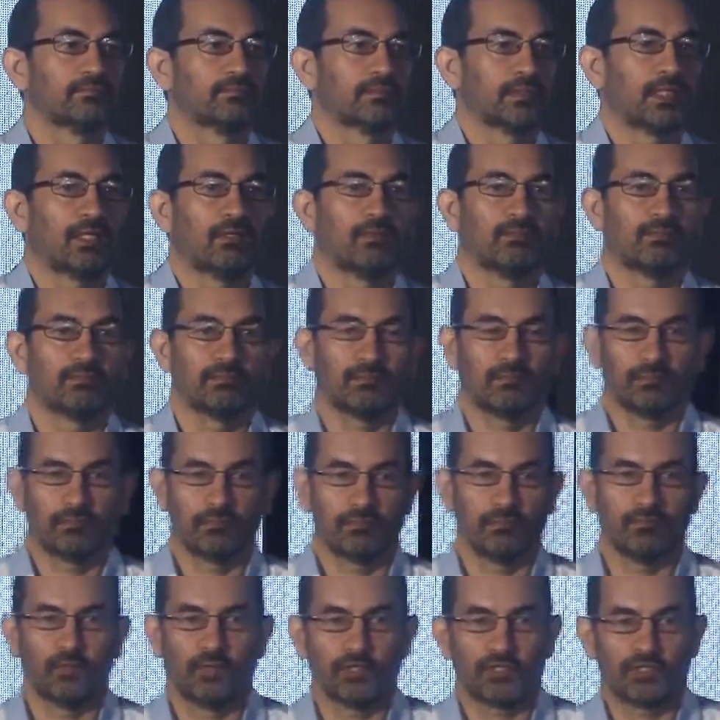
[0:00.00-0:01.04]
Now,
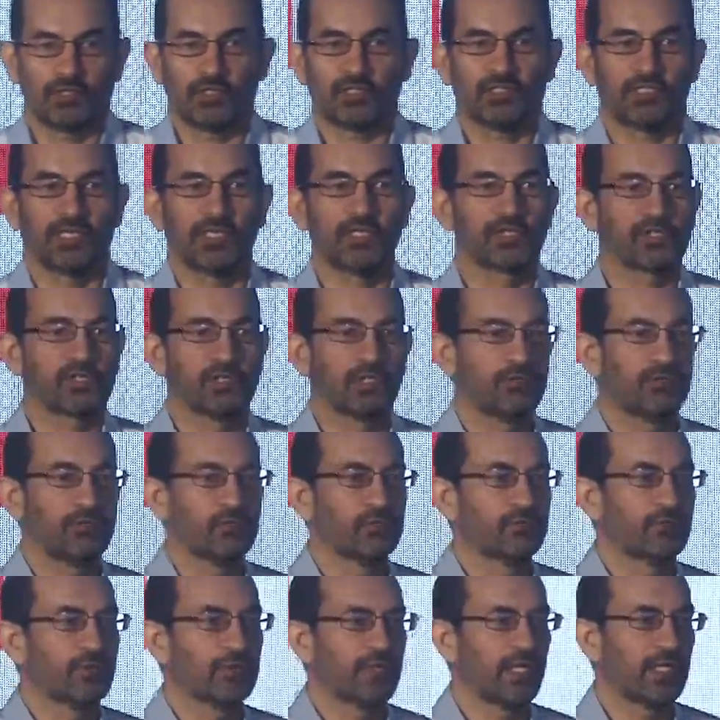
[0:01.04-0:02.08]
what's your traditional
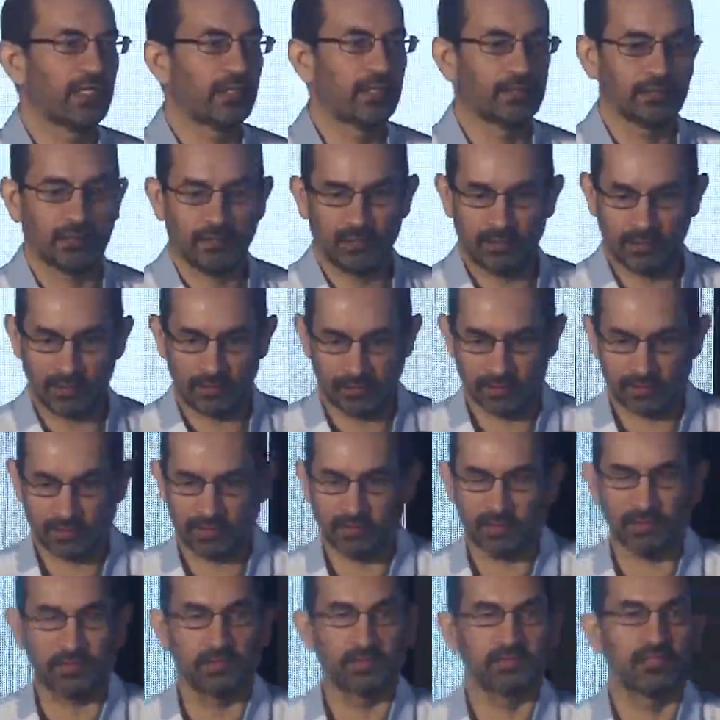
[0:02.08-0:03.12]
view for taking these
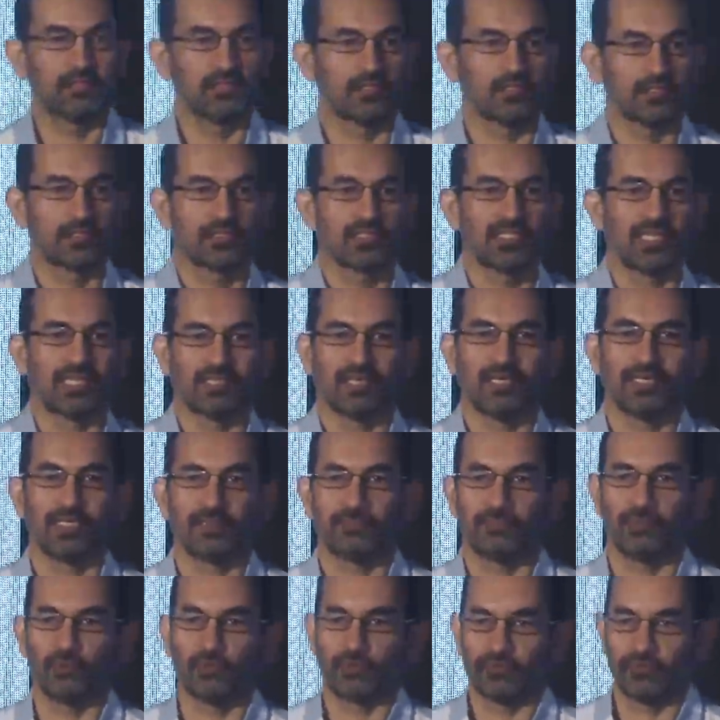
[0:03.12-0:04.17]

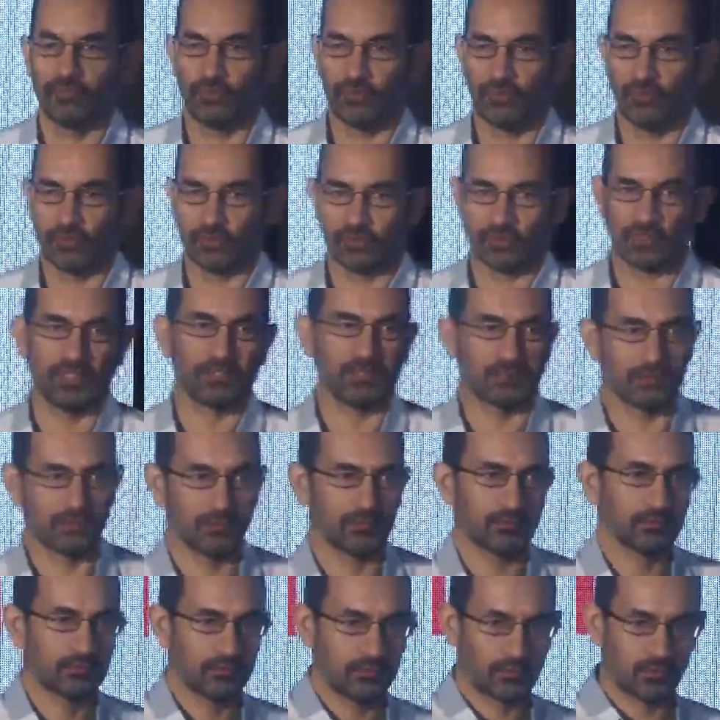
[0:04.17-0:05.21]
satellite portfolios, right? So
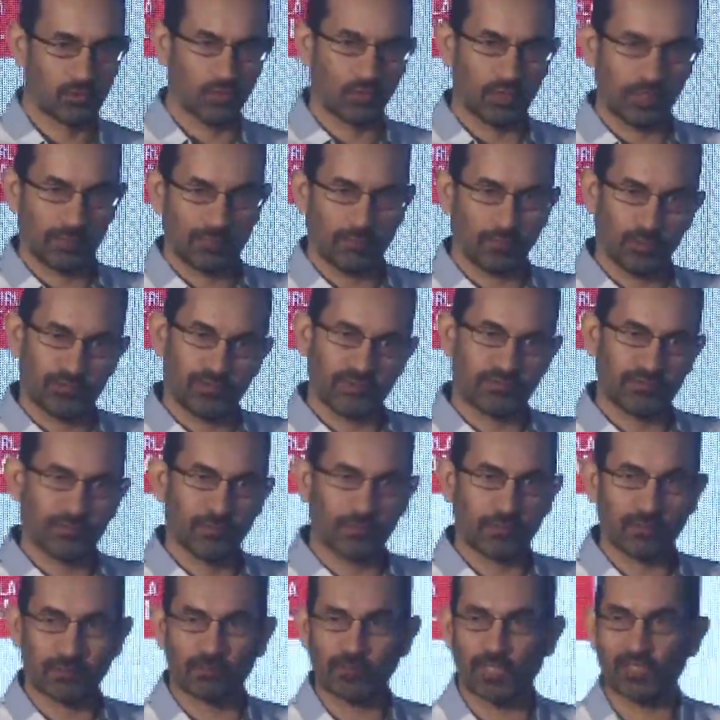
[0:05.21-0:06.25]
core approach we've
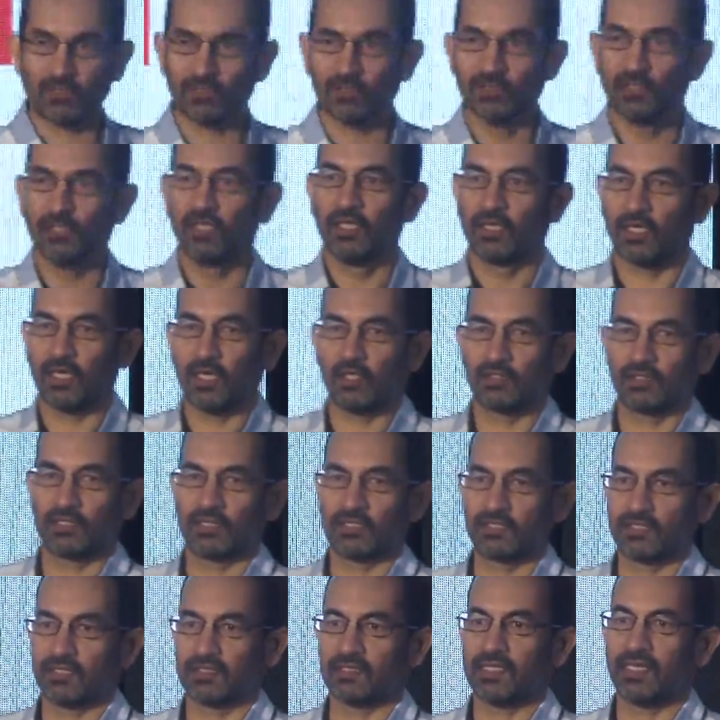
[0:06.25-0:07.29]
spoken about. Now this
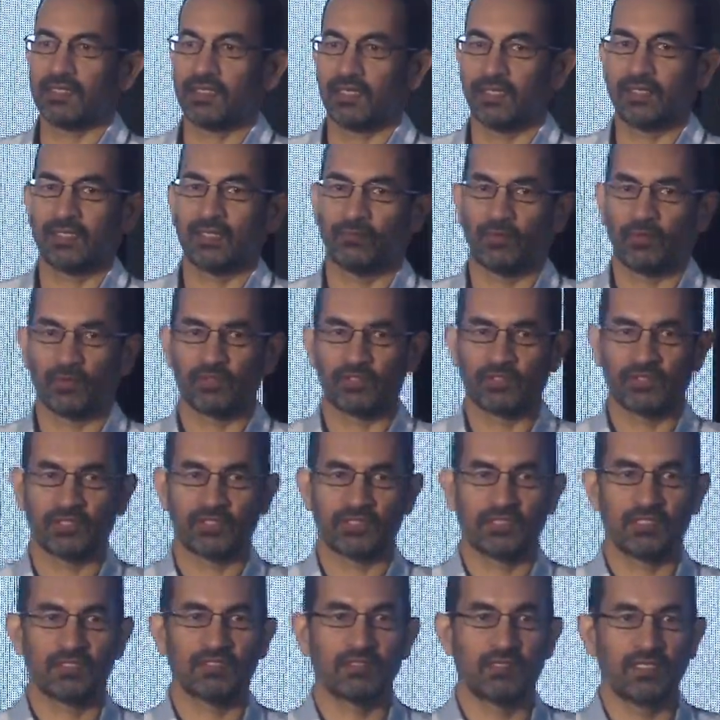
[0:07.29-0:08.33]
is the satellite approach.
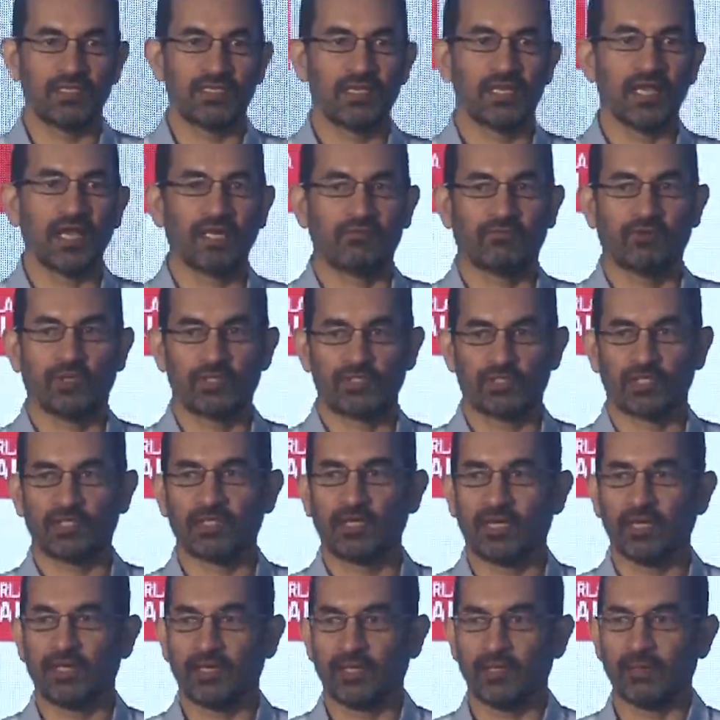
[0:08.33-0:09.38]
This is the alpha
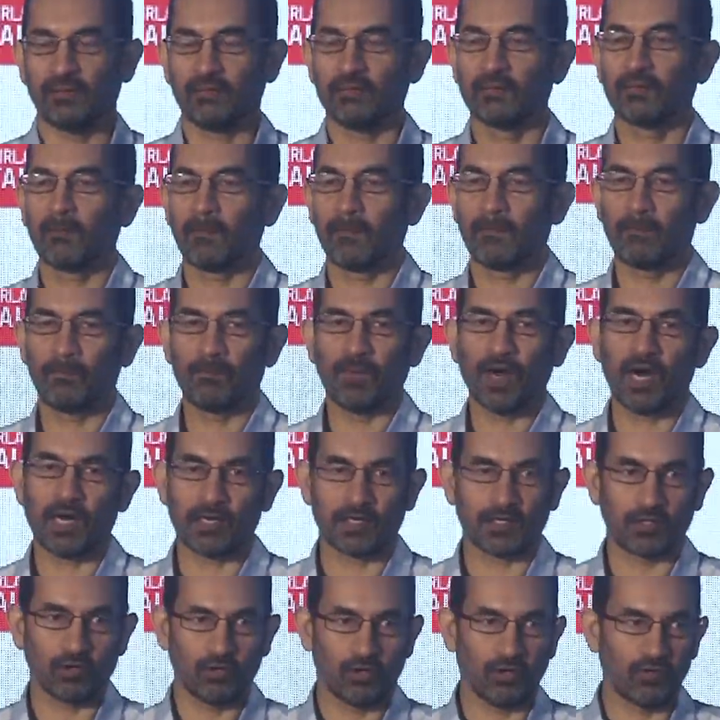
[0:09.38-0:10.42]
generating
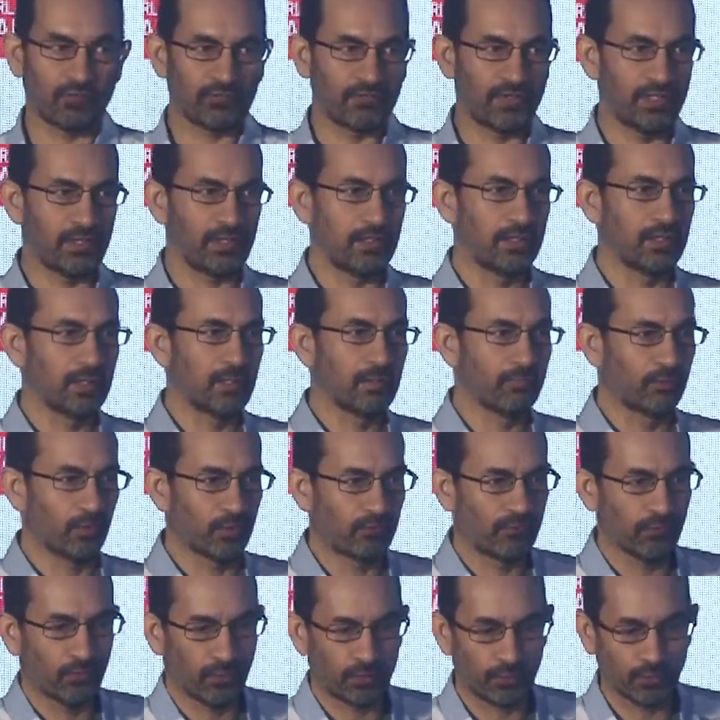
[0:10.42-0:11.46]
part of the
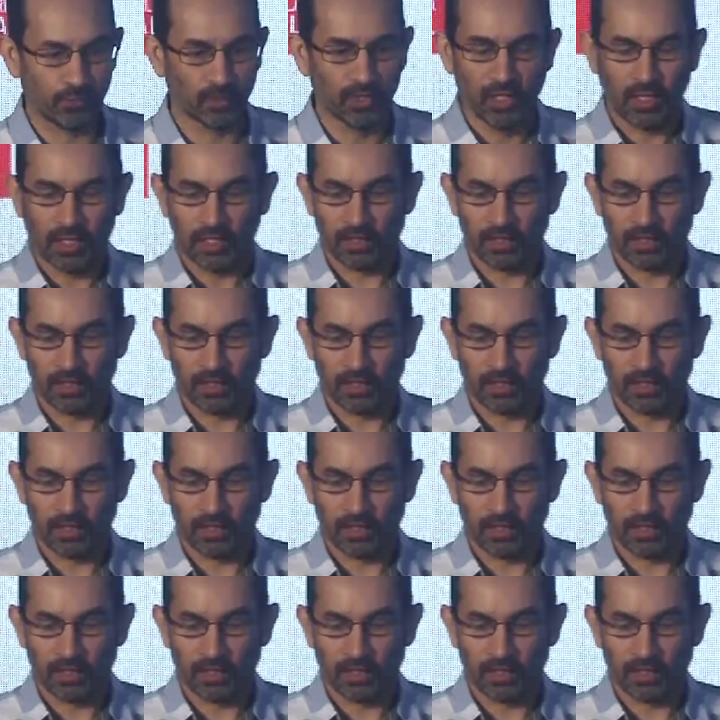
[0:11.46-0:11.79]
portfolio.